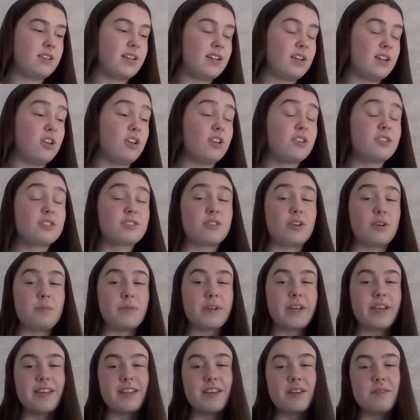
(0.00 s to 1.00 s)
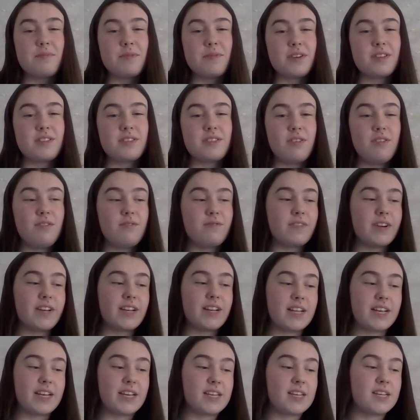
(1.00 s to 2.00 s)
looks complicated, but it's not
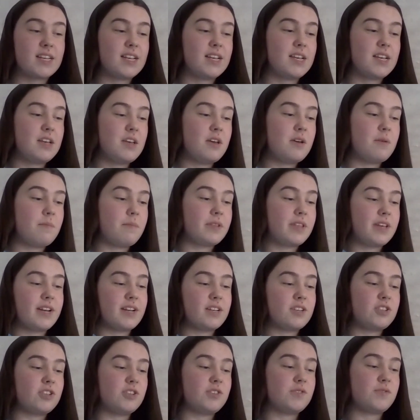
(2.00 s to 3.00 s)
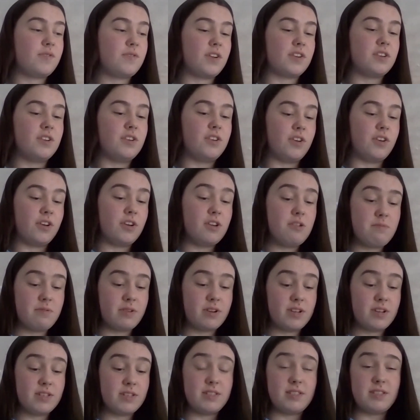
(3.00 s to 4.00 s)
really. But then it's just fun to do
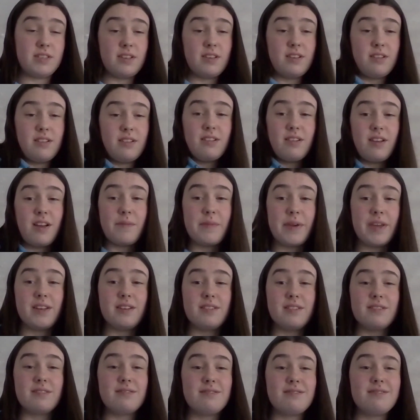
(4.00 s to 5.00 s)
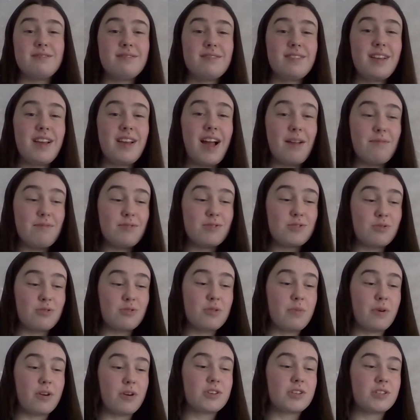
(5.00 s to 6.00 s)
because I mean I'm the sort
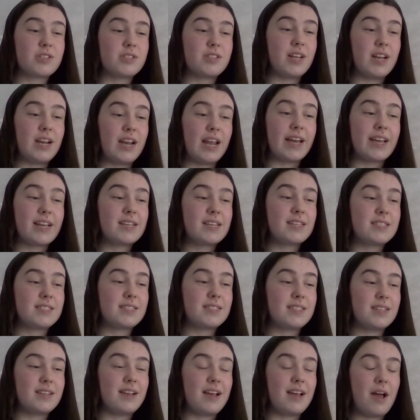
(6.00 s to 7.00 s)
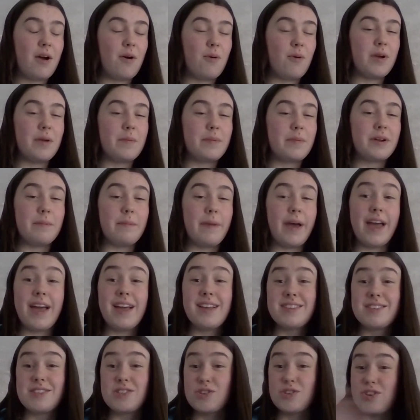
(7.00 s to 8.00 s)
of person that likes a wee bit of
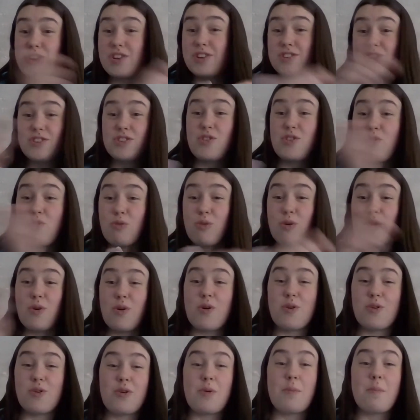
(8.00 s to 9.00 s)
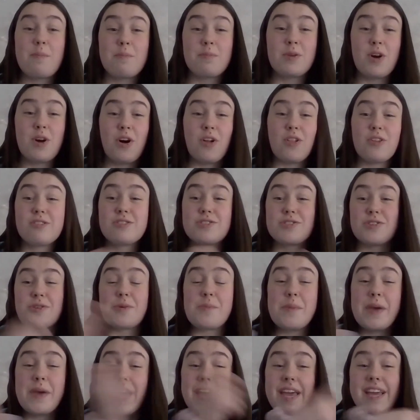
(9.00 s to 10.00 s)
mess, so you can just throw a whole load of colours on a
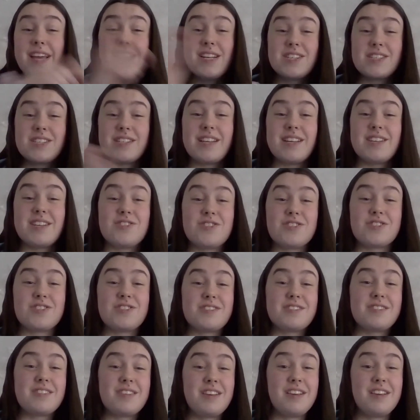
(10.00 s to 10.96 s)
page and then just